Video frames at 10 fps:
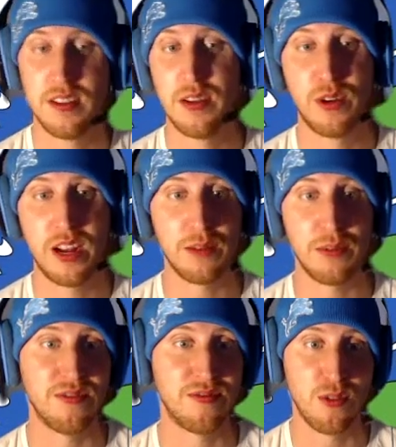and we're not going to
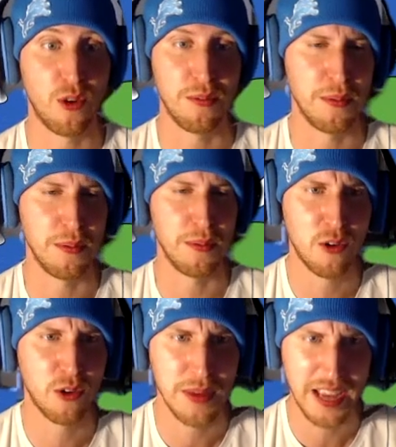be throwing people out.
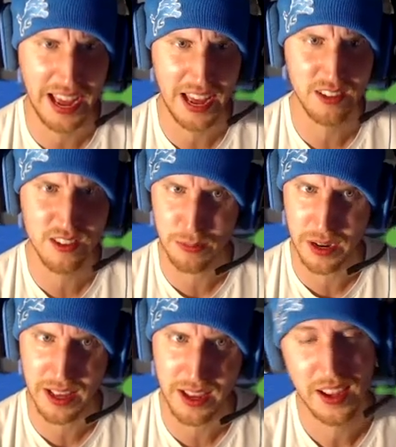We're going to be adding somebody.